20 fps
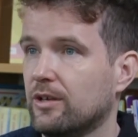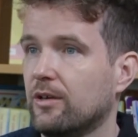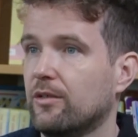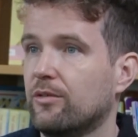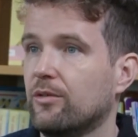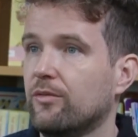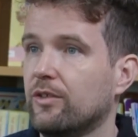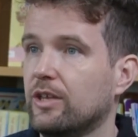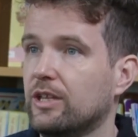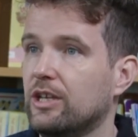
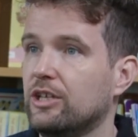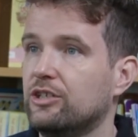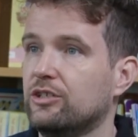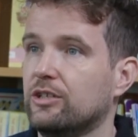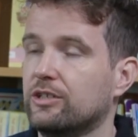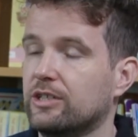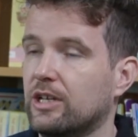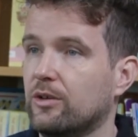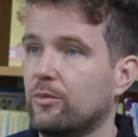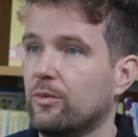So the
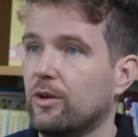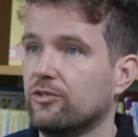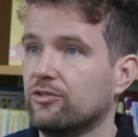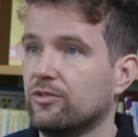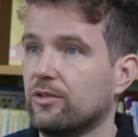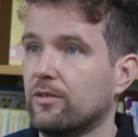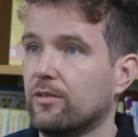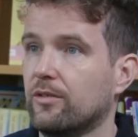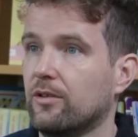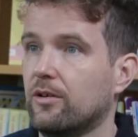initial 10
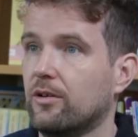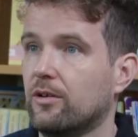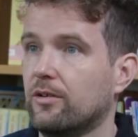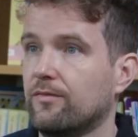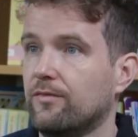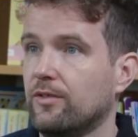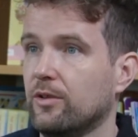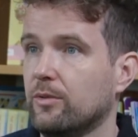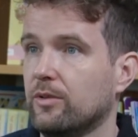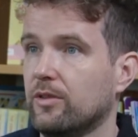questions are
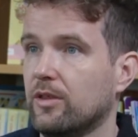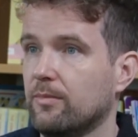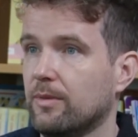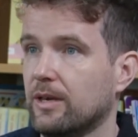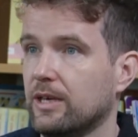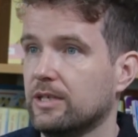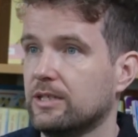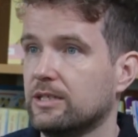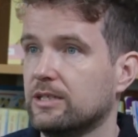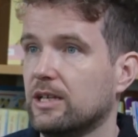fluency
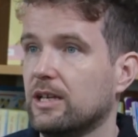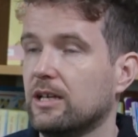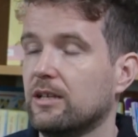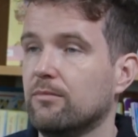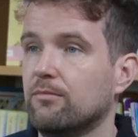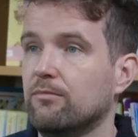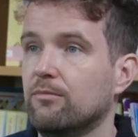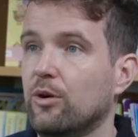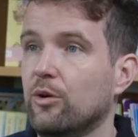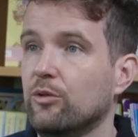based
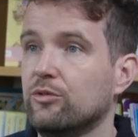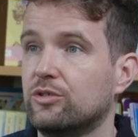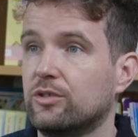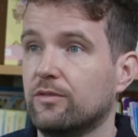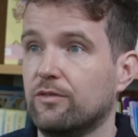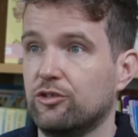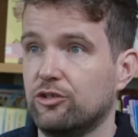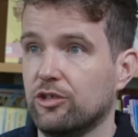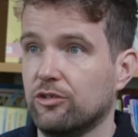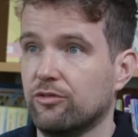and most of
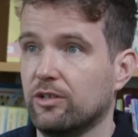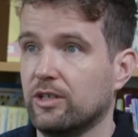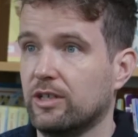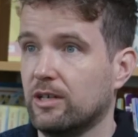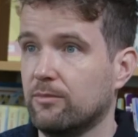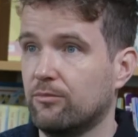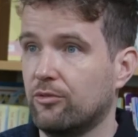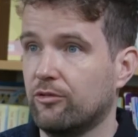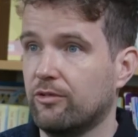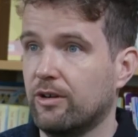the children
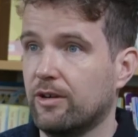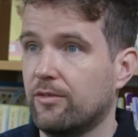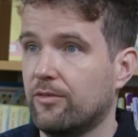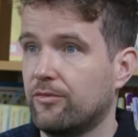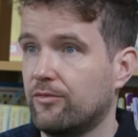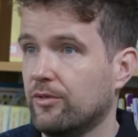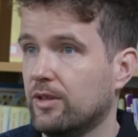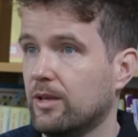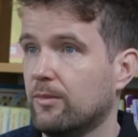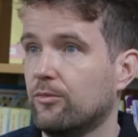can progress
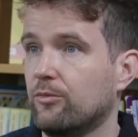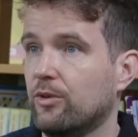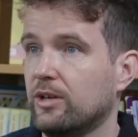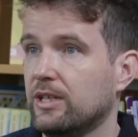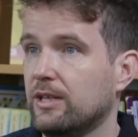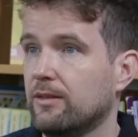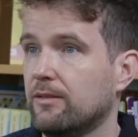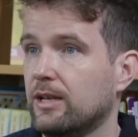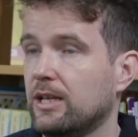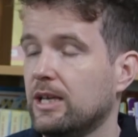through them quite
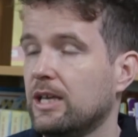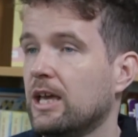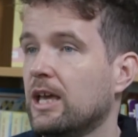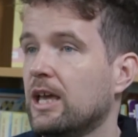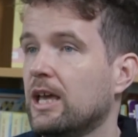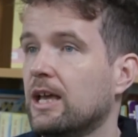easily.